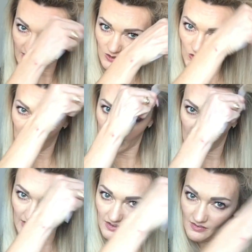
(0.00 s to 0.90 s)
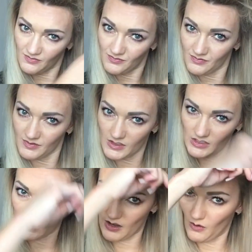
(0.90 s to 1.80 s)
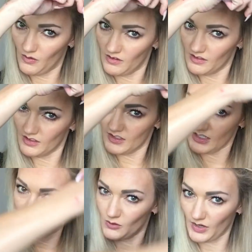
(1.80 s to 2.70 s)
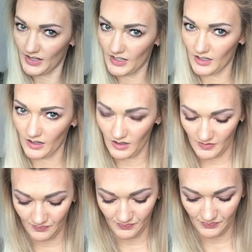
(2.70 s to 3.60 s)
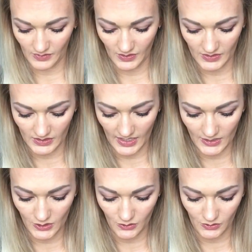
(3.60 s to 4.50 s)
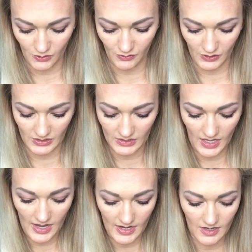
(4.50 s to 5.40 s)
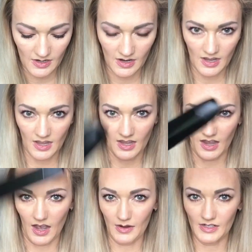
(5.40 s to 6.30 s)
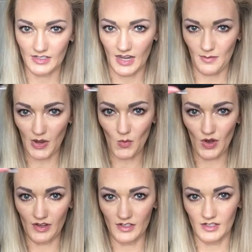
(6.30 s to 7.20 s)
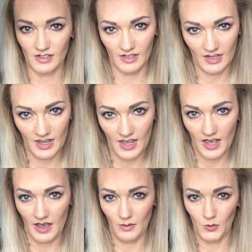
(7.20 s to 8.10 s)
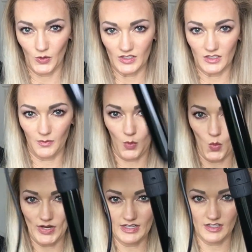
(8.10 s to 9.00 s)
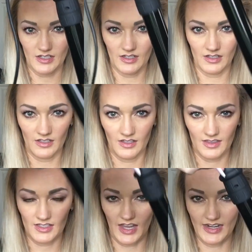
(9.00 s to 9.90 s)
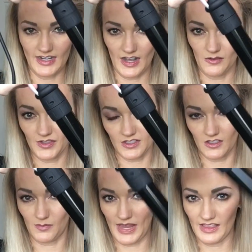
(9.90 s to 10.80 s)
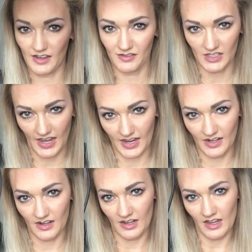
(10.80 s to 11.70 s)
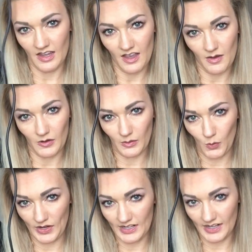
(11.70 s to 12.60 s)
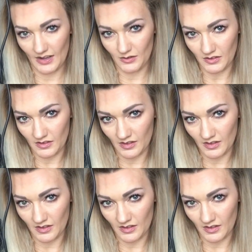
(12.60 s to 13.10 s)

and try again. So I'm going to tease right here on the side too. So for the side, I'm going to take my wand, I'm going to point the side down. This is my left side. I'm going to point it down,